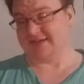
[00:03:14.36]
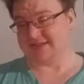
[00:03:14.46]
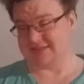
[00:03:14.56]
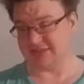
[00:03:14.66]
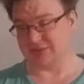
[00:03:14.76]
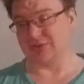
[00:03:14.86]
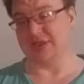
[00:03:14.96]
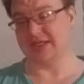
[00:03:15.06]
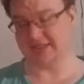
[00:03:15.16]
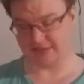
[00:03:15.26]
so
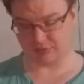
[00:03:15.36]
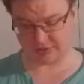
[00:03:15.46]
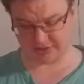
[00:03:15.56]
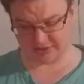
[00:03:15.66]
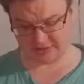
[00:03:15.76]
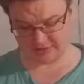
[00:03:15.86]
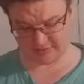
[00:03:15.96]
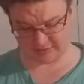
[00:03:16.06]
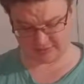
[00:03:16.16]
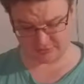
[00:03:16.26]
what I
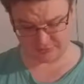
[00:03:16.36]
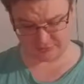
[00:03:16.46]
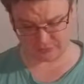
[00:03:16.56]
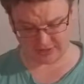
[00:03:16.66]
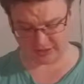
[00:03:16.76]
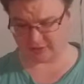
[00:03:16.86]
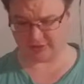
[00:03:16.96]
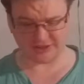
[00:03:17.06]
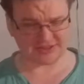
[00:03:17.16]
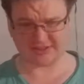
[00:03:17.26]
do for now,
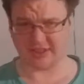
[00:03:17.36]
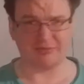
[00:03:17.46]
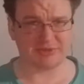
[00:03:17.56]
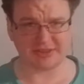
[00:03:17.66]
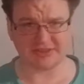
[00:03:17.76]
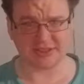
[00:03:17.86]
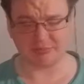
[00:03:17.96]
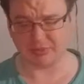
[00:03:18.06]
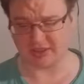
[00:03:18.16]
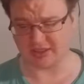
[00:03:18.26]
I'm just
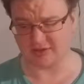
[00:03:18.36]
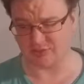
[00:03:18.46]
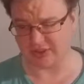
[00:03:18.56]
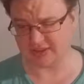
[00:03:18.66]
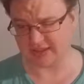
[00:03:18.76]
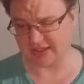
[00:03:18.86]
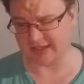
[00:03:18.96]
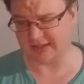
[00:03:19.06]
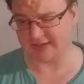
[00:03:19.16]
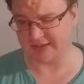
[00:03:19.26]
setting back into it,
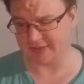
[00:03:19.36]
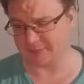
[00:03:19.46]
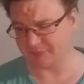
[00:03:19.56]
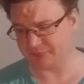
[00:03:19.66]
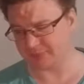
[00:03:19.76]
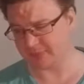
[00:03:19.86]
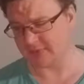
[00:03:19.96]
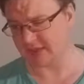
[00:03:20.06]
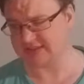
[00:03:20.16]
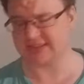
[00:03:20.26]
and
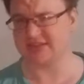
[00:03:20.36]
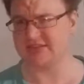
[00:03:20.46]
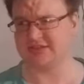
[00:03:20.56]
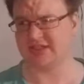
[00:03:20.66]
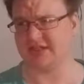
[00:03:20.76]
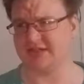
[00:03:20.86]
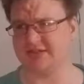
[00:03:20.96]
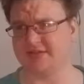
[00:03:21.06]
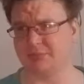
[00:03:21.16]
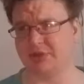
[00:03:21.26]
I set aside
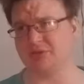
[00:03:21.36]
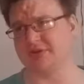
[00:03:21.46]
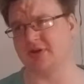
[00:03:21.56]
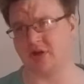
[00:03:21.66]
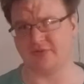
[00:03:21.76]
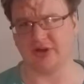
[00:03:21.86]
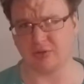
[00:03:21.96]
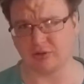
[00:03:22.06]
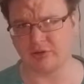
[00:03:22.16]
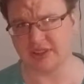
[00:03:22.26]
about half an
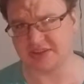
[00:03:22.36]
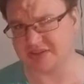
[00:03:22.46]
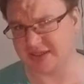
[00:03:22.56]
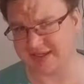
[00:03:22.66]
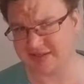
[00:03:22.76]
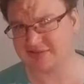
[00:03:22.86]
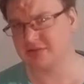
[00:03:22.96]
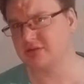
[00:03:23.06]
hour each day.